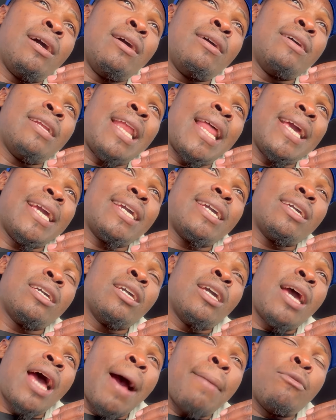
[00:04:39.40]
like,
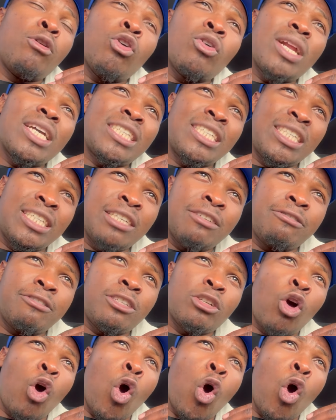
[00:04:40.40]
I'm not gonna shift